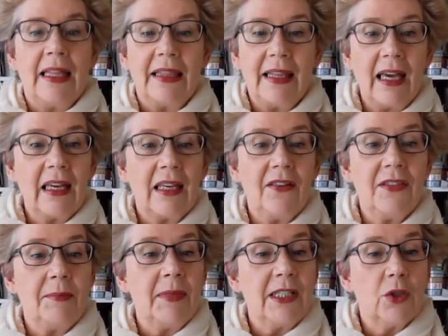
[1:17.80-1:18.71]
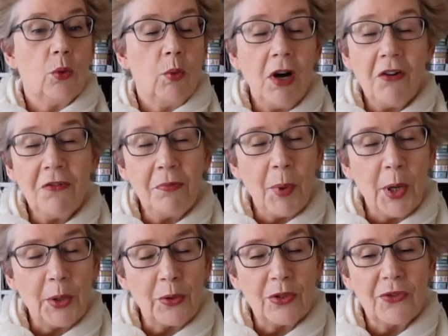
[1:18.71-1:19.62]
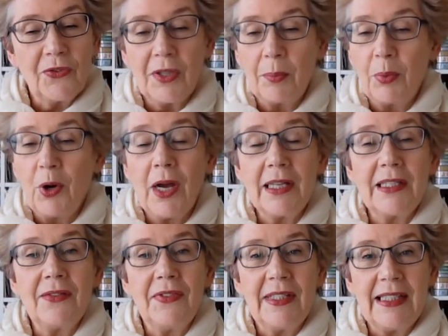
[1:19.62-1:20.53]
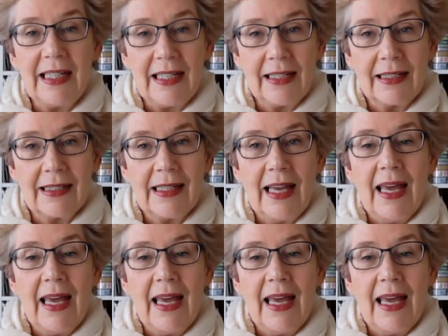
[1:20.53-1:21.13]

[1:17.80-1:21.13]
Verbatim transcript: That gives me 12 bottles for the price of six,